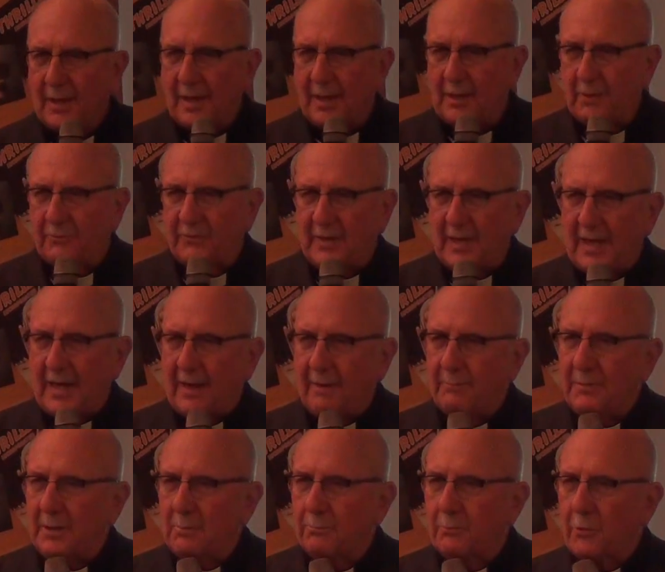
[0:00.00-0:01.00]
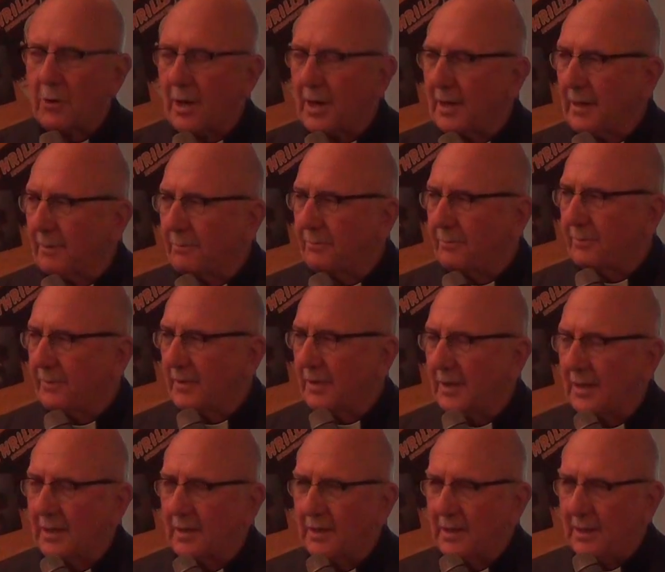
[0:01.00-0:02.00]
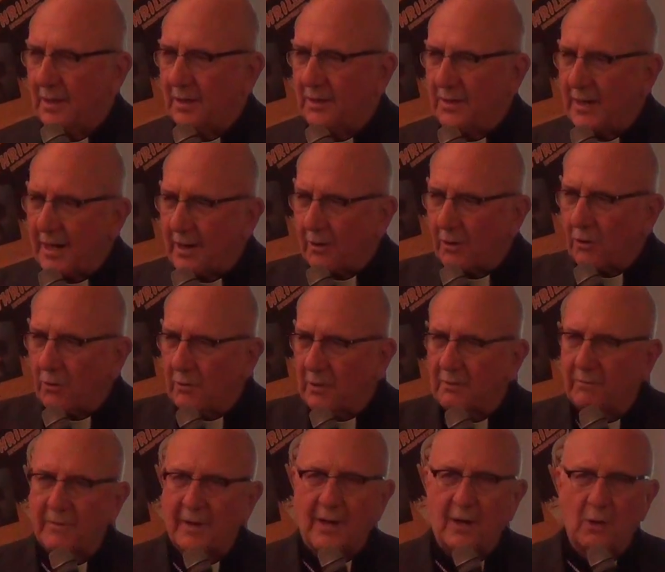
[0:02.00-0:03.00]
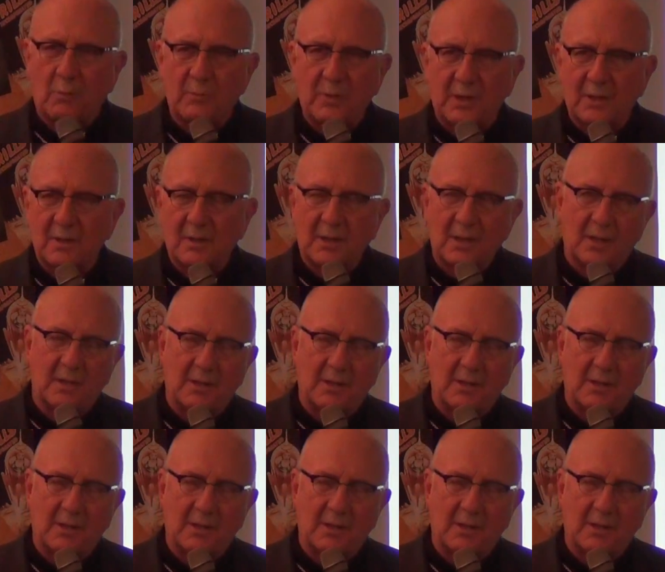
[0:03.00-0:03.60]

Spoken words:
And if they have been brought up in a narrow environment, in